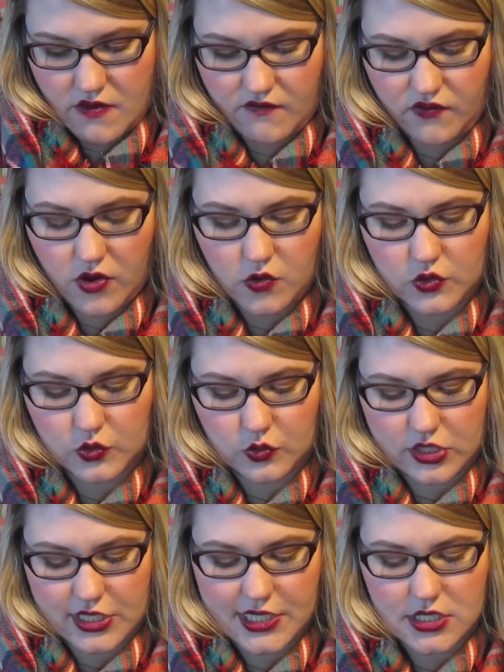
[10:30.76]

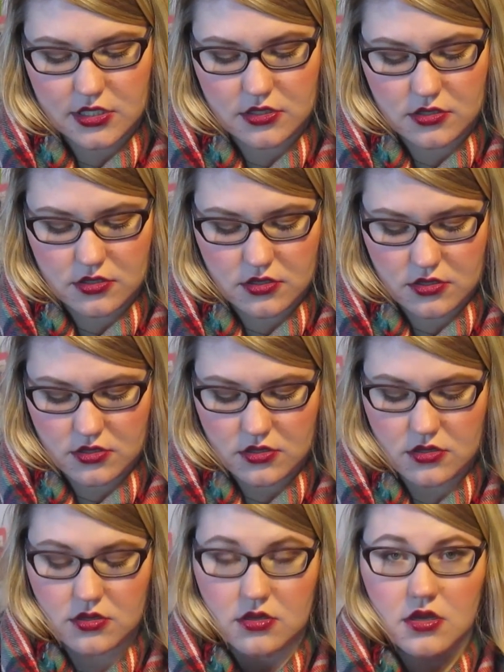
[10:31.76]
Rosewood.
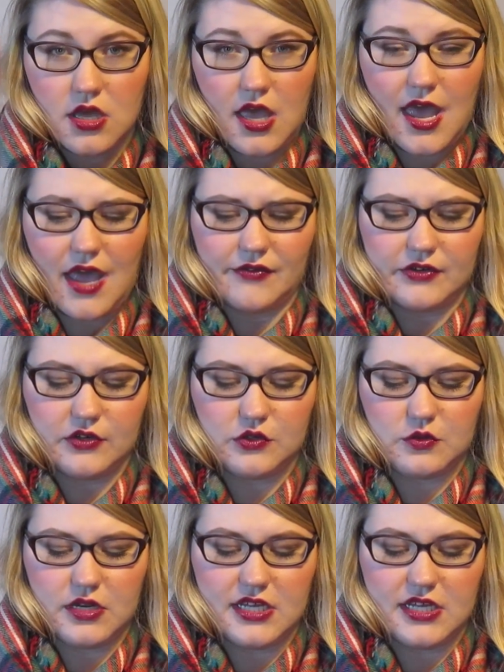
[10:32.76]
Rosewood